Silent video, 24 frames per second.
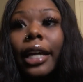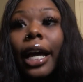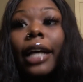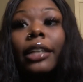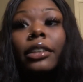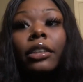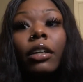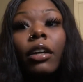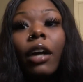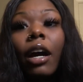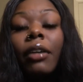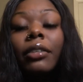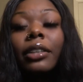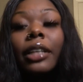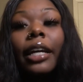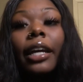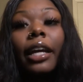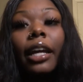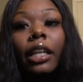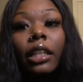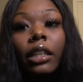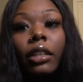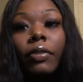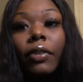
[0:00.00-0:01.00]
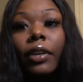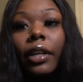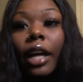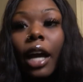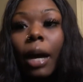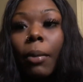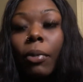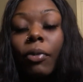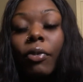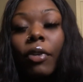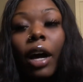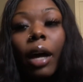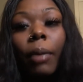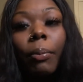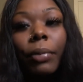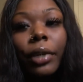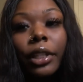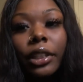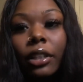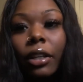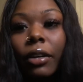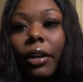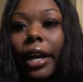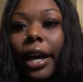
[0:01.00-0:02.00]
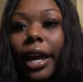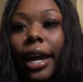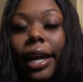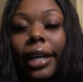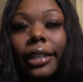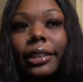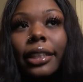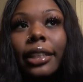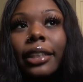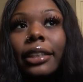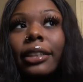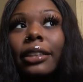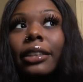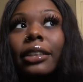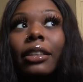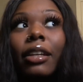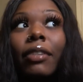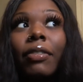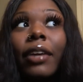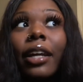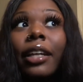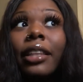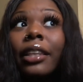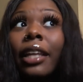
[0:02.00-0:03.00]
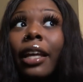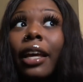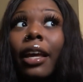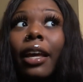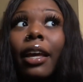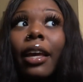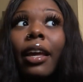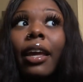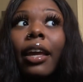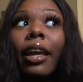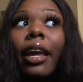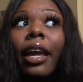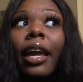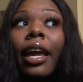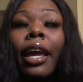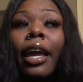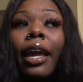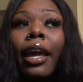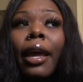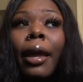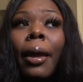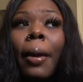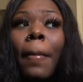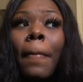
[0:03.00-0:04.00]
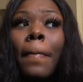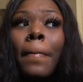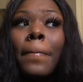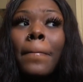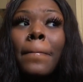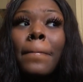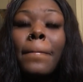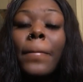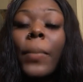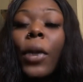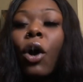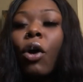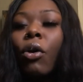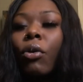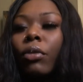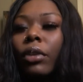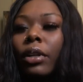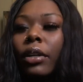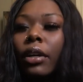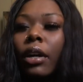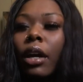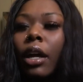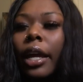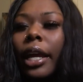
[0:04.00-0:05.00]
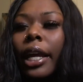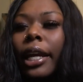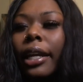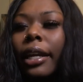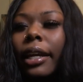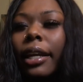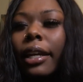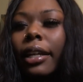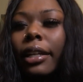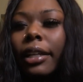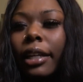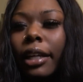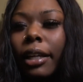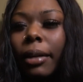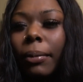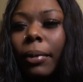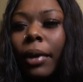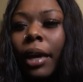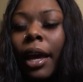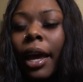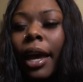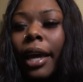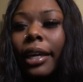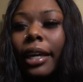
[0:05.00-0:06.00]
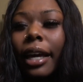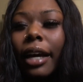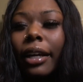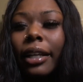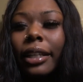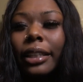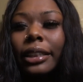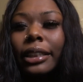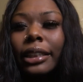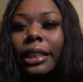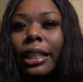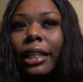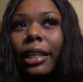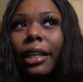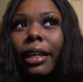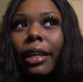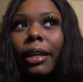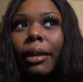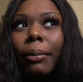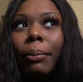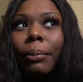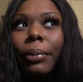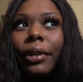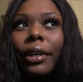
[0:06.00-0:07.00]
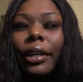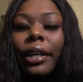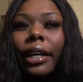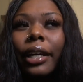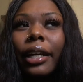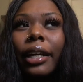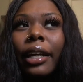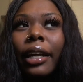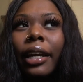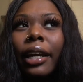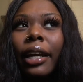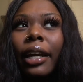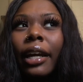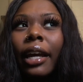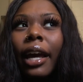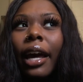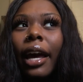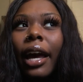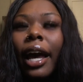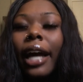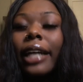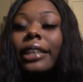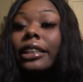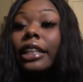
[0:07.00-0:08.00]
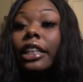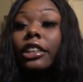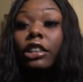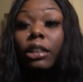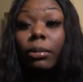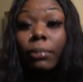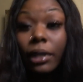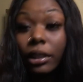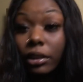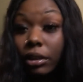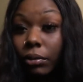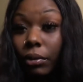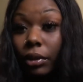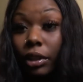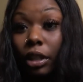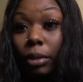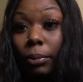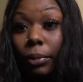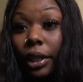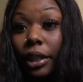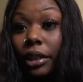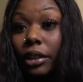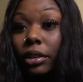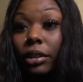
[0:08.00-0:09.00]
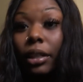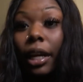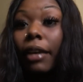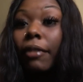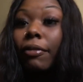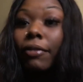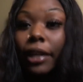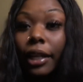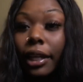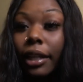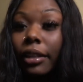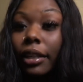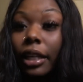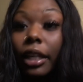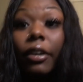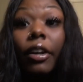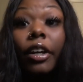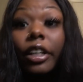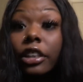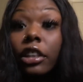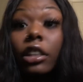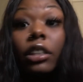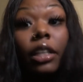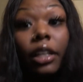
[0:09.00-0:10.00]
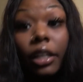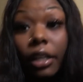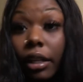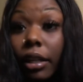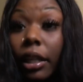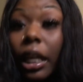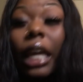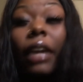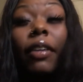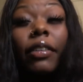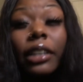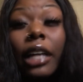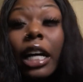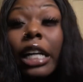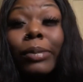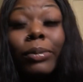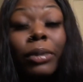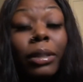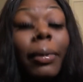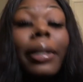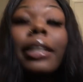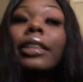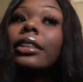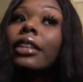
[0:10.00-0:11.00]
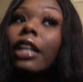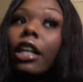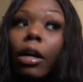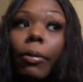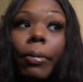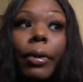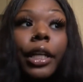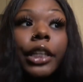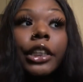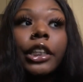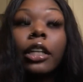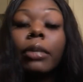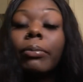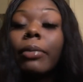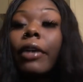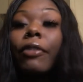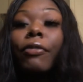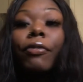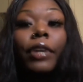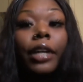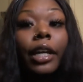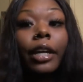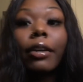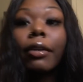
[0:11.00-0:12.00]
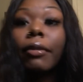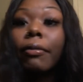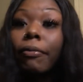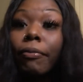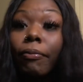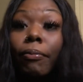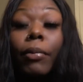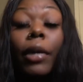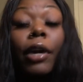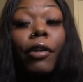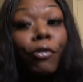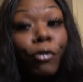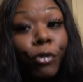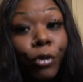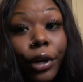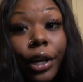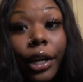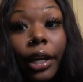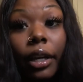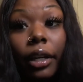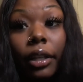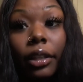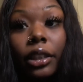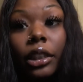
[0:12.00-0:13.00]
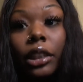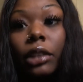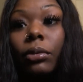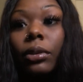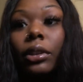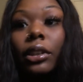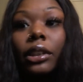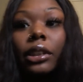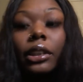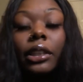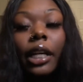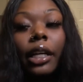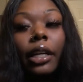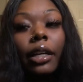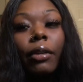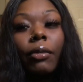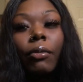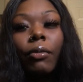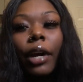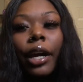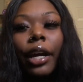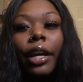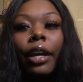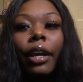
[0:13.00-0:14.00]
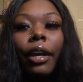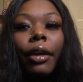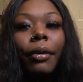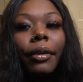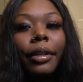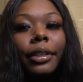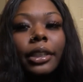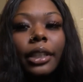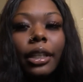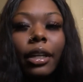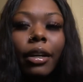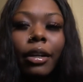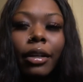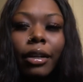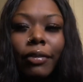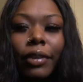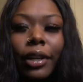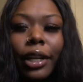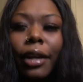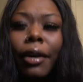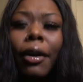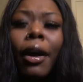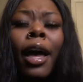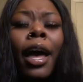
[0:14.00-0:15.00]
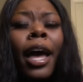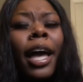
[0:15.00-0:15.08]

I told her I was like, get the fuck out before I beat your ass and stuff like that. And on the in the clip, y'all can see it, but I said jump out the window, bitch, like fucking leave. Cause she need to leave, cause I was about to sucker punch her. My fucking my friend, she was standing right here. You can see her in the video.